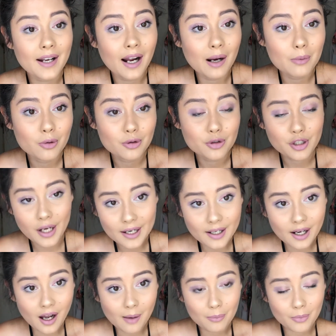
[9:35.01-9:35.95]
and I will
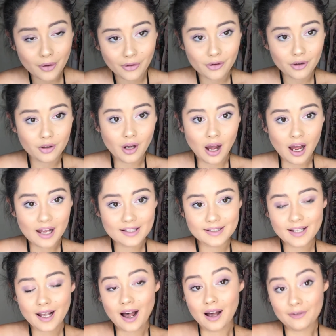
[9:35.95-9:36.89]
check up with you
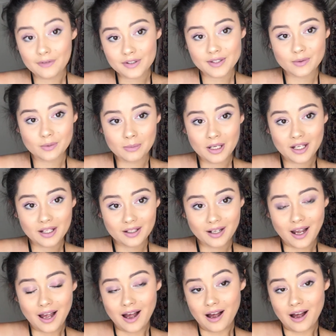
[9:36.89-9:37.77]
guys after swimming,